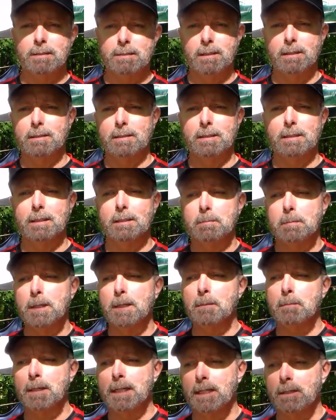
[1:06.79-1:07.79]
started
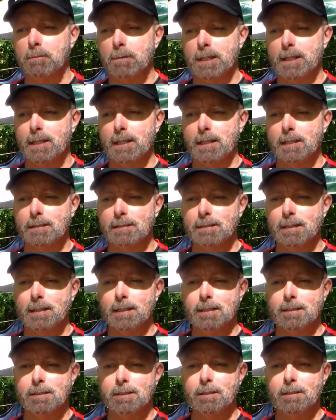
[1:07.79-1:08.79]
experimenting with things,
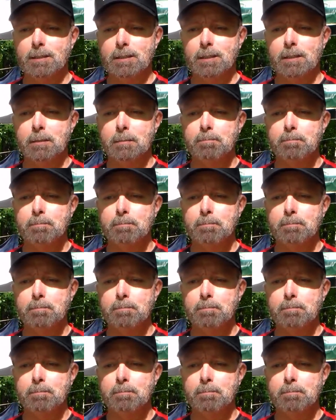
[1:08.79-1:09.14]
and I took